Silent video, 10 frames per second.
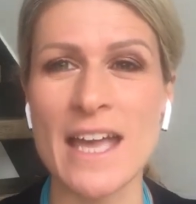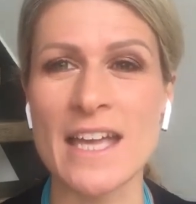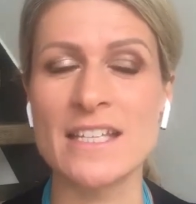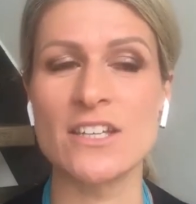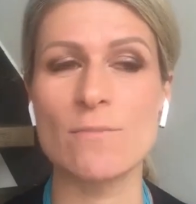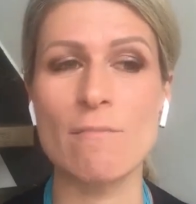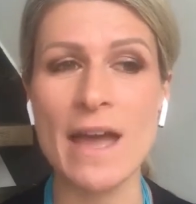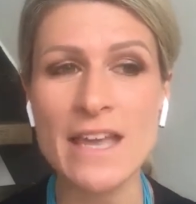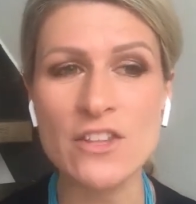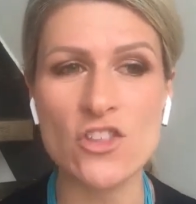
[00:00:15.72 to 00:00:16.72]
and
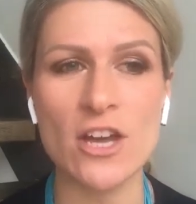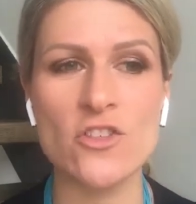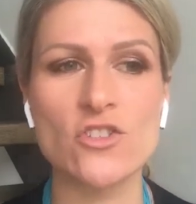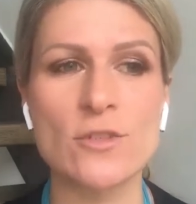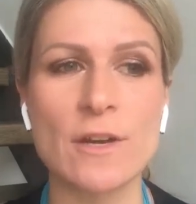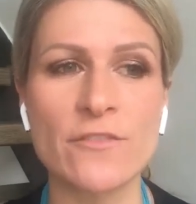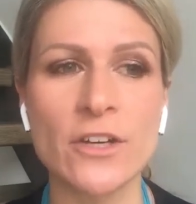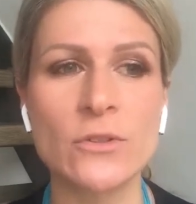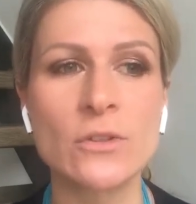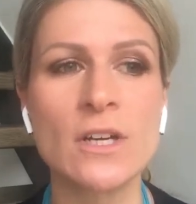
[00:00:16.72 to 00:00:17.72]
made the changes to my
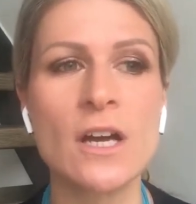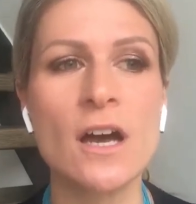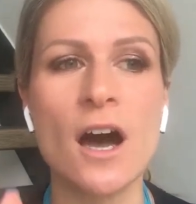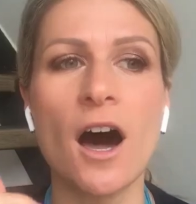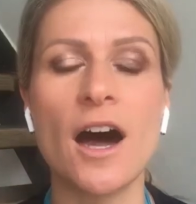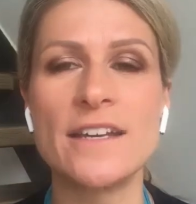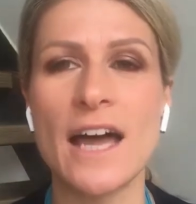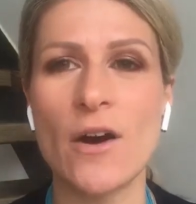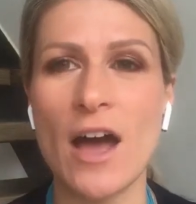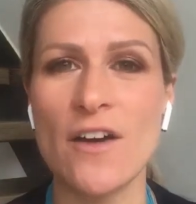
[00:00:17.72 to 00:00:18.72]
funnel, I
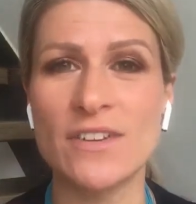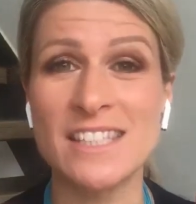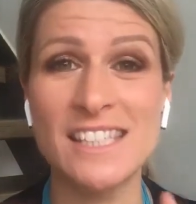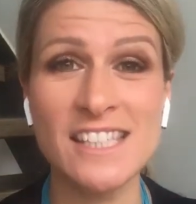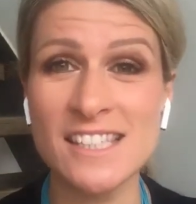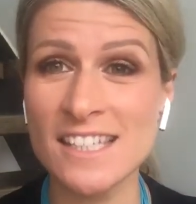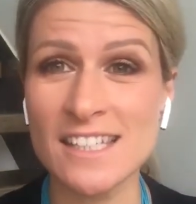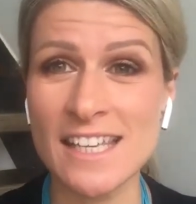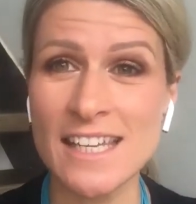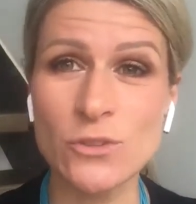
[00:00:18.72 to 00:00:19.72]
now have
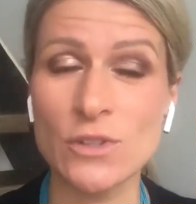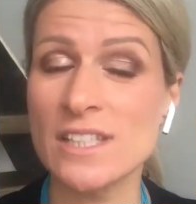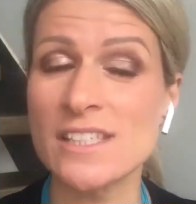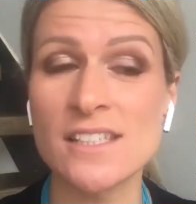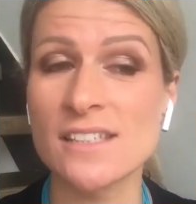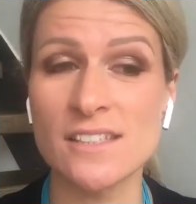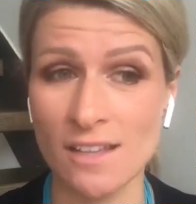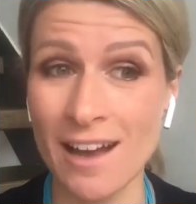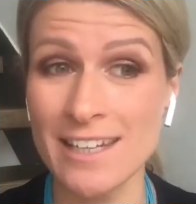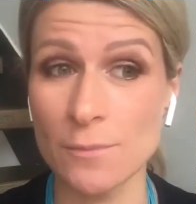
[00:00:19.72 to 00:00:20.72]
consistent leads or consistent
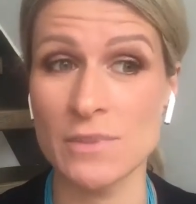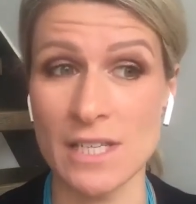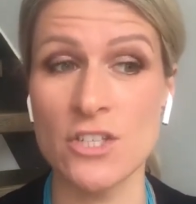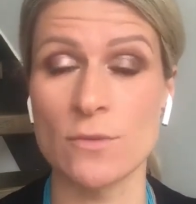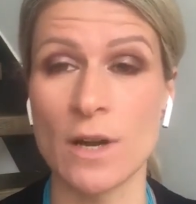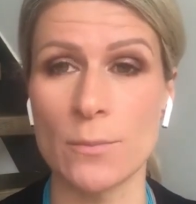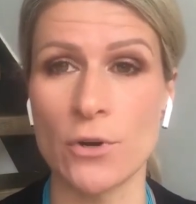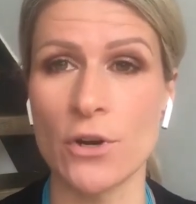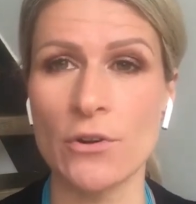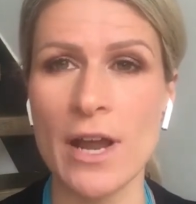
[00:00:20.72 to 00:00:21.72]
sign-ups into my
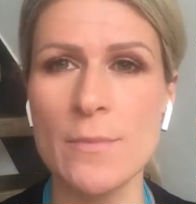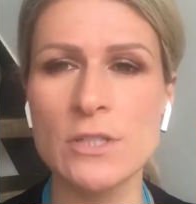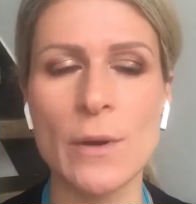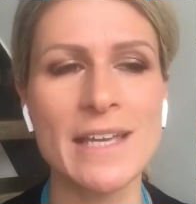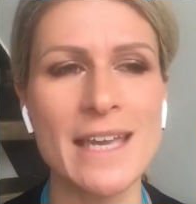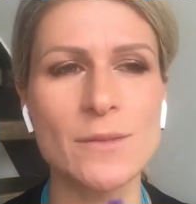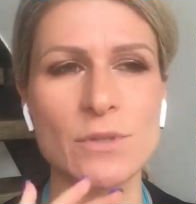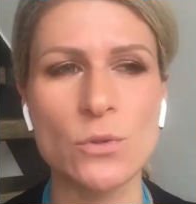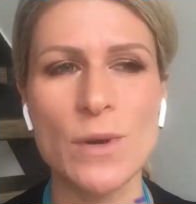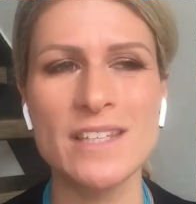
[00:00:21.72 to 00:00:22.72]
program. So I get
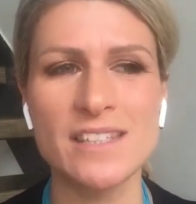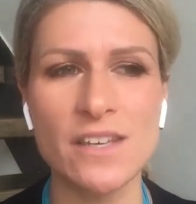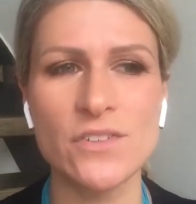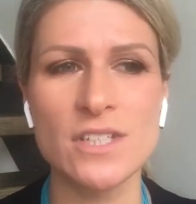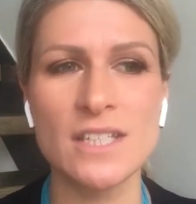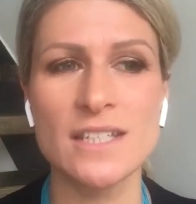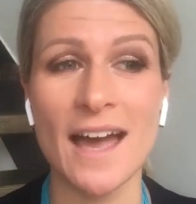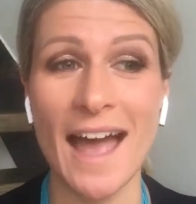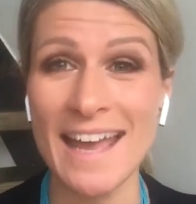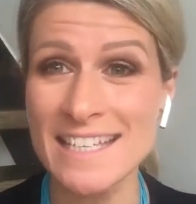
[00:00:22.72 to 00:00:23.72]
between 70
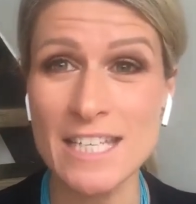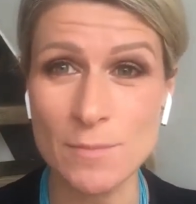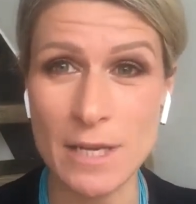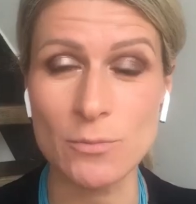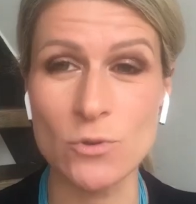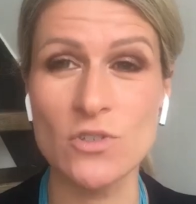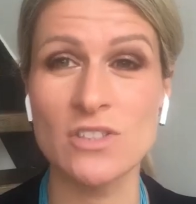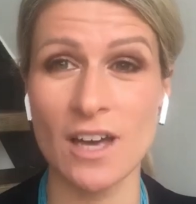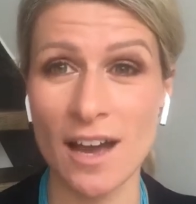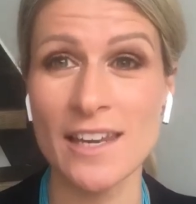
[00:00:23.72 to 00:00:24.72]
to 80 people
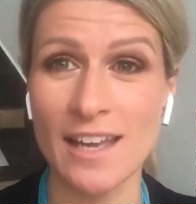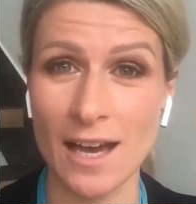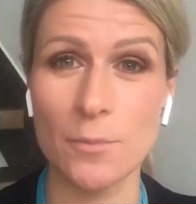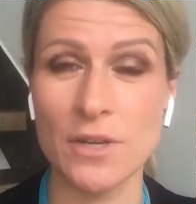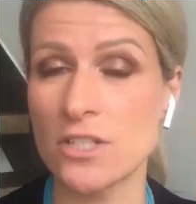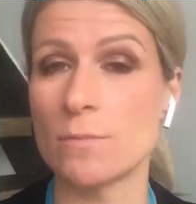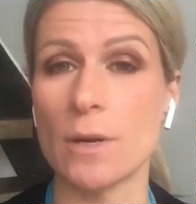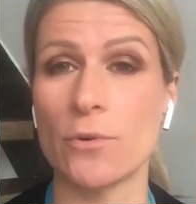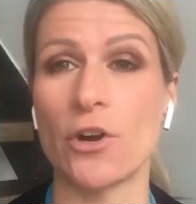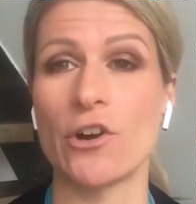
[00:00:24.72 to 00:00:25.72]
signing up into
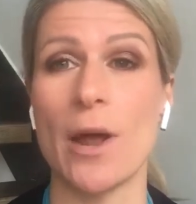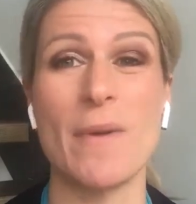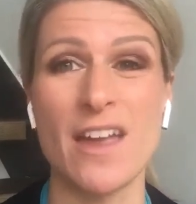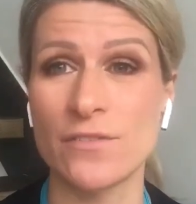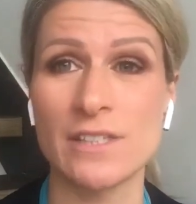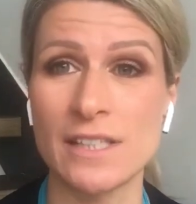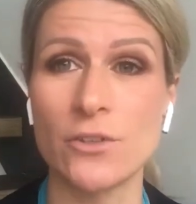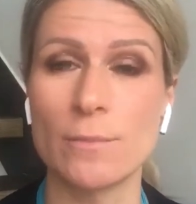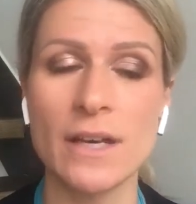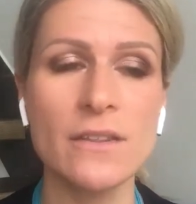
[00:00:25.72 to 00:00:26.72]
my program every
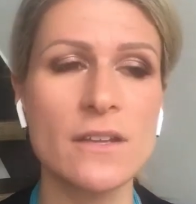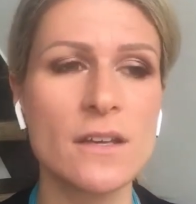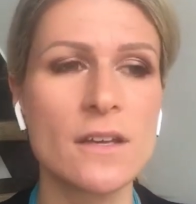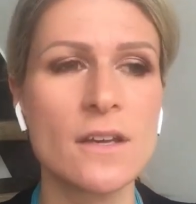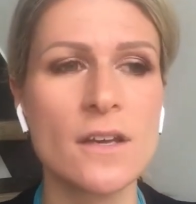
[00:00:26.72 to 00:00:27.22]
single month.